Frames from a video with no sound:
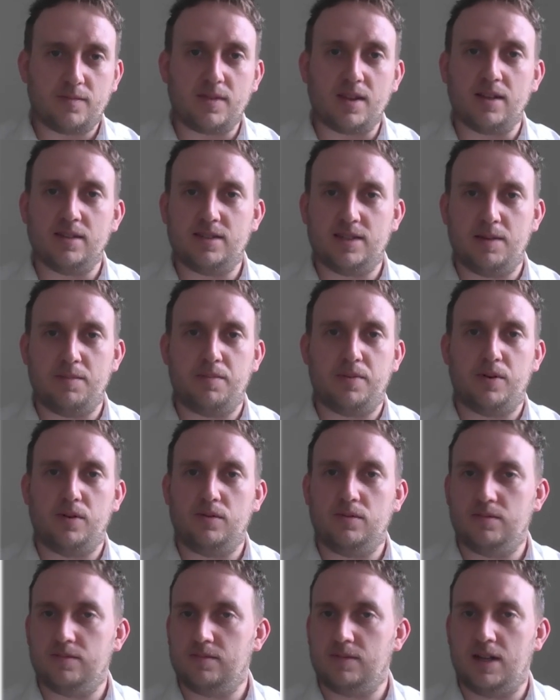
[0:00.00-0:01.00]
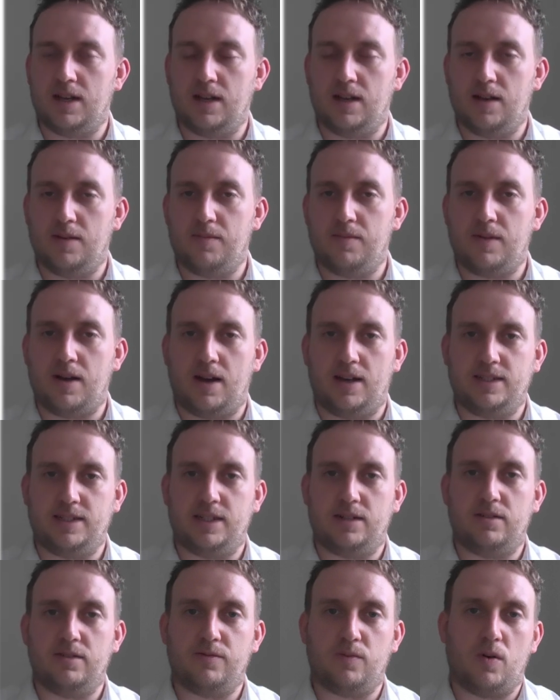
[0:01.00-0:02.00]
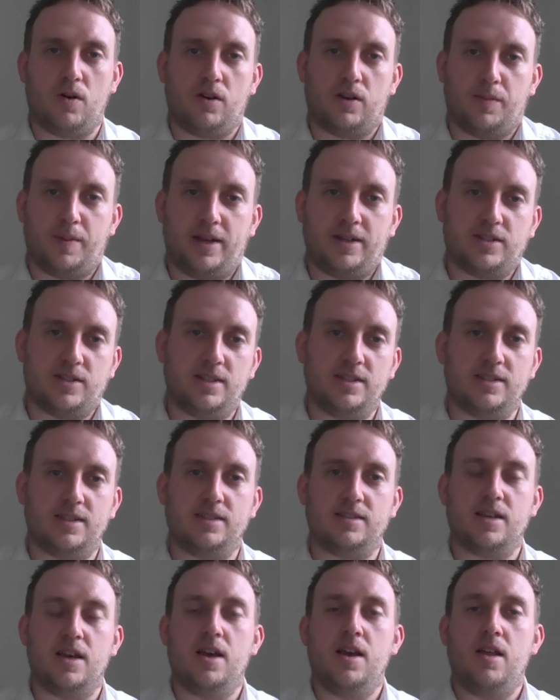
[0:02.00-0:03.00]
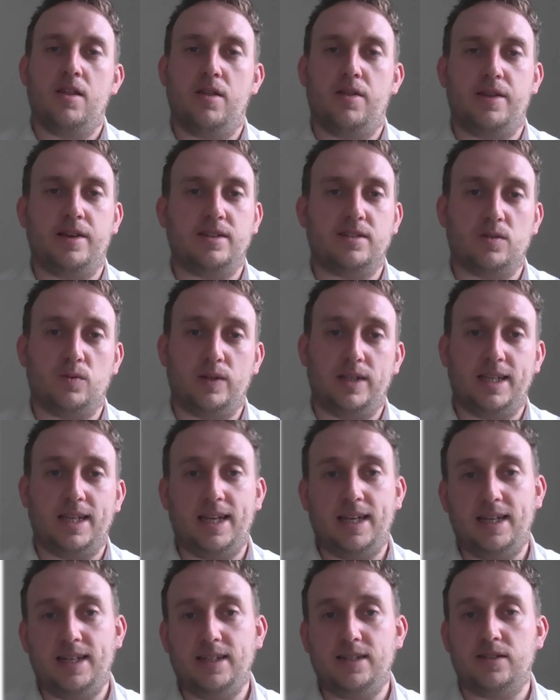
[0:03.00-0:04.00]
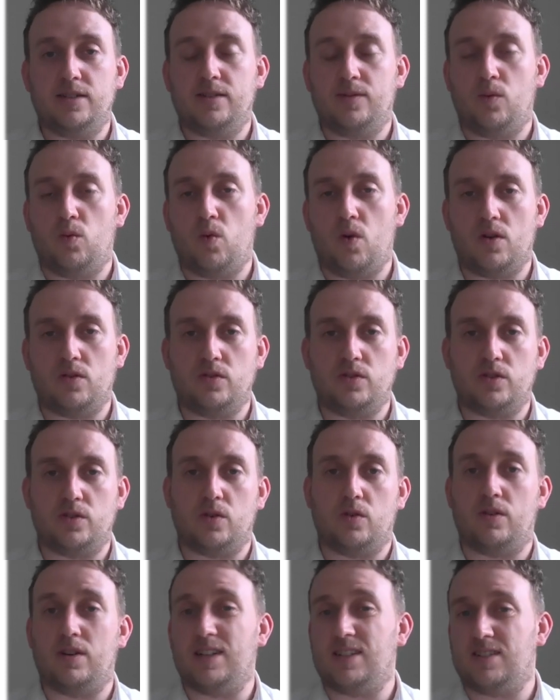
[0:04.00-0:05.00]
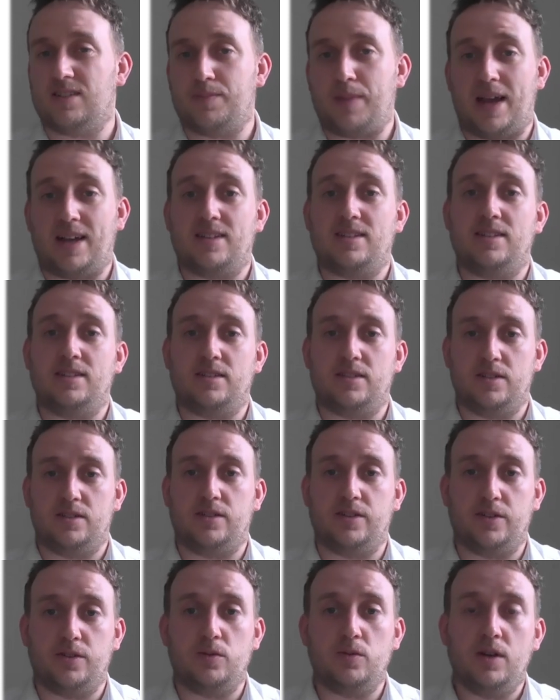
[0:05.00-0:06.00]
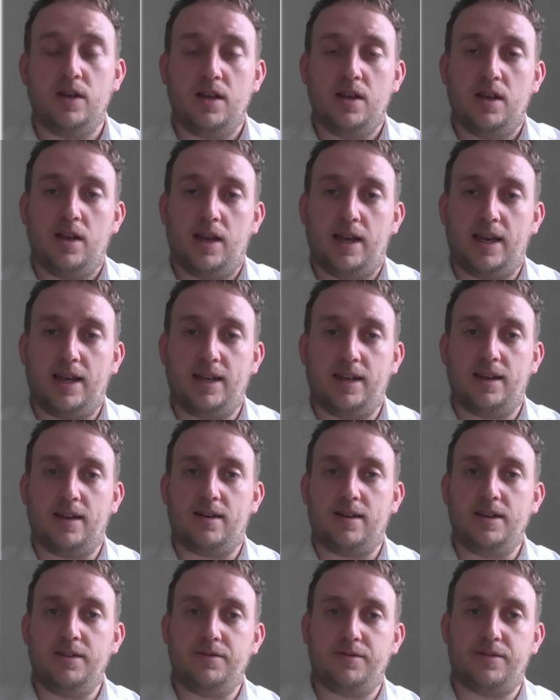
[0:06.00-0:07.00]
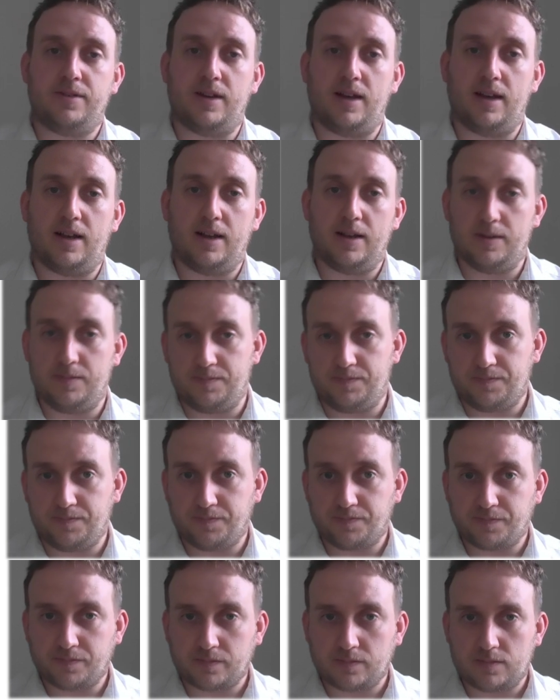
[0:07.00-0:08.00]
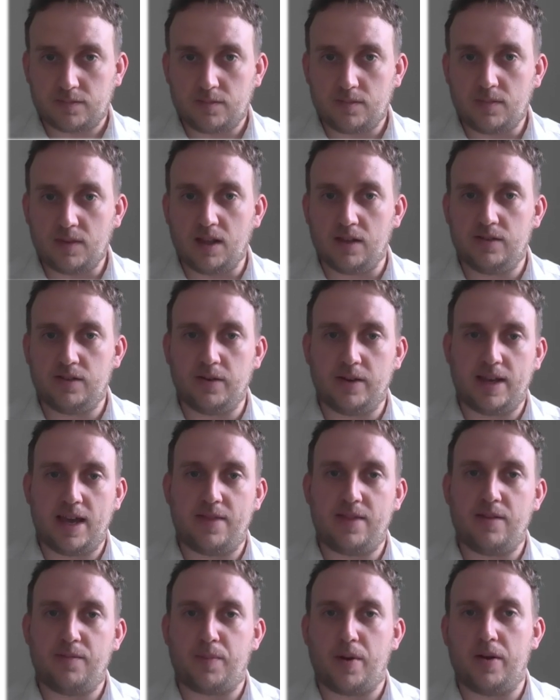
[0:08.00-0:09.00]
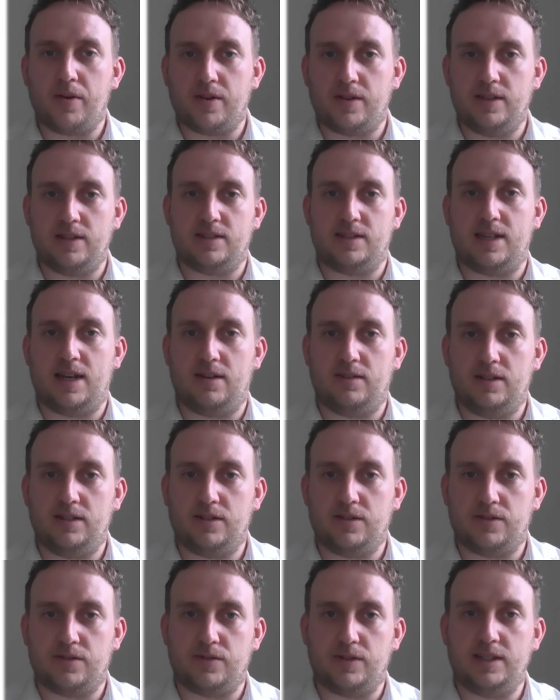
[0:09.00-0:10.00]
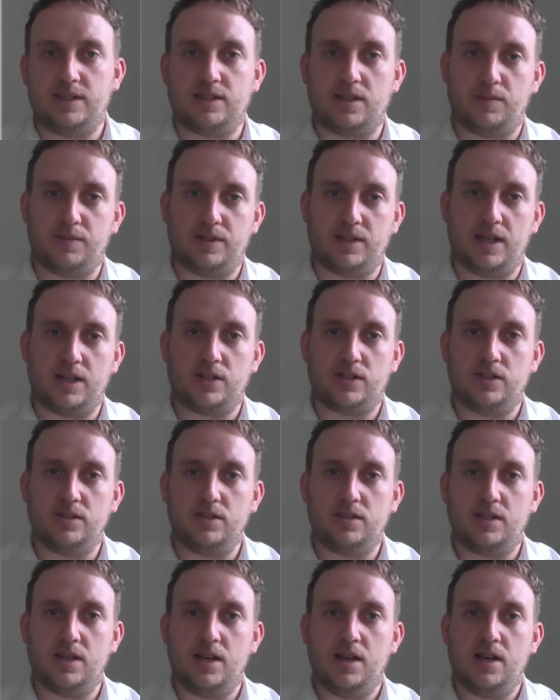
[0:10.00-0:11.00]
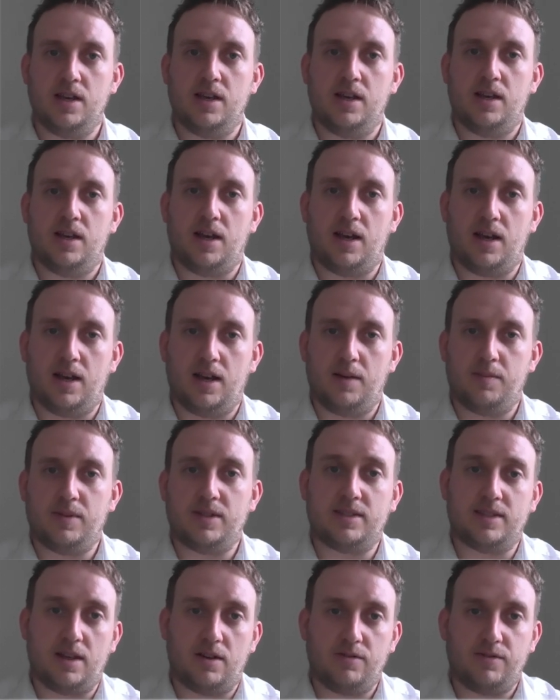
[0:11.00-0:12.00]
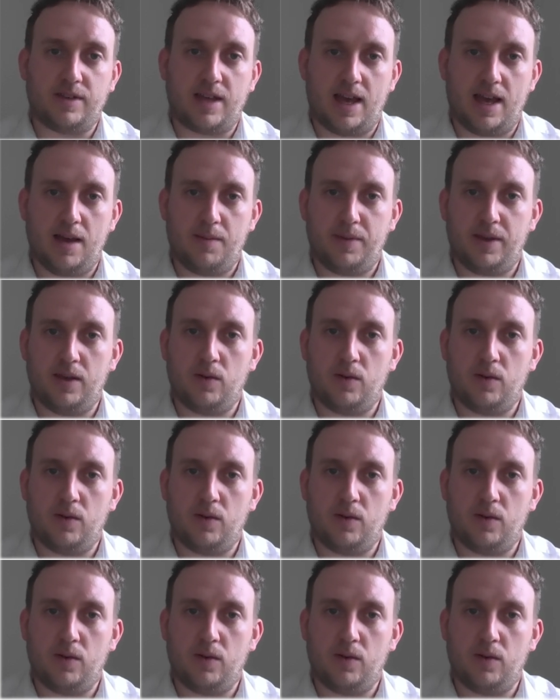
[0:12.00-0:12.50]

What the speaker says: simple idea of what occupation is the things that we need, want, or are expected to do in life. So again, they've broken this down into three subsections. Self-care being